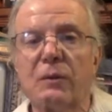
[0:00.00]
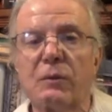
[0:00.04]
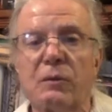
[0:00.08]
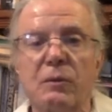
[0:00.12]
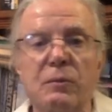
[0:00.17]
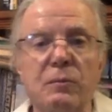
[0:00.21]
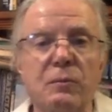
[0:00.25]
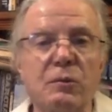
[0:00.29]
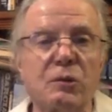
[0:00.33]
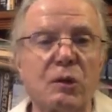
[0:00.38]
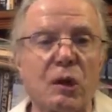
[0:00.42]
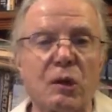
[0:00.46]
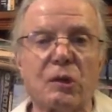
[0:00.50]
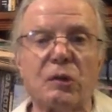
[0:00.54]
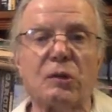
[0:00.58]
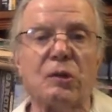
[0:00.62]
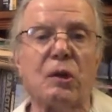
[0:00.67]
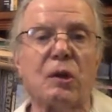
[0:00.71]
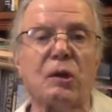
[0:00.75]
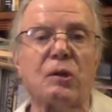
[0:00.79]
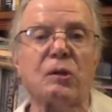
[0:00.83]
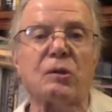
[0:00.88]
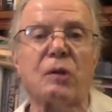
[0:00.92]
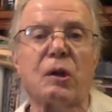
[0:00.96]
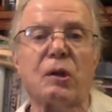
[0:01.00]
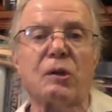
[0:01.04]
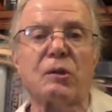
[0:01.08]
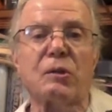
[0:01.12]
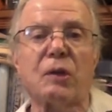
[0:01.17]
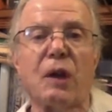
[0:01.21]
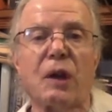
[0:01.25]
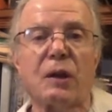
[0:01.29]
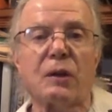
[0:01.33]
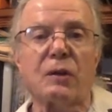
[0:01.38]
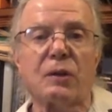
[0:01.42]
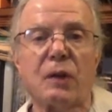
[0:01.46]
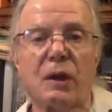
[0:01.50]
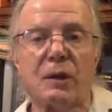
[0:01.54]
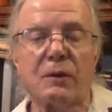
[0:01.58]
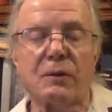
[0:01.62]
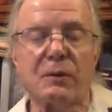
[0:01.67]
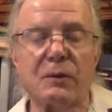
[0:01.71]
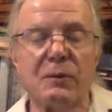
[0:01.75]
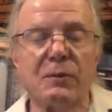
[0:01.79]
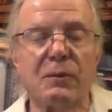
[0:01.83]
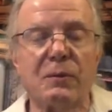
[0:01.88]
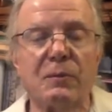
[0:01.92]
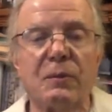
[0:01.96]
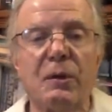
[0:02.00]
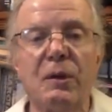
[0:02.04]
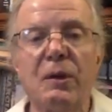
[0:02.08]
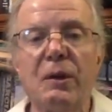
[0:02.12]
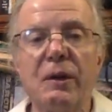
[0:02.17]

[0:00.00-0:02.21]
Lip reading: doom, tocky, tocky, tock, doom.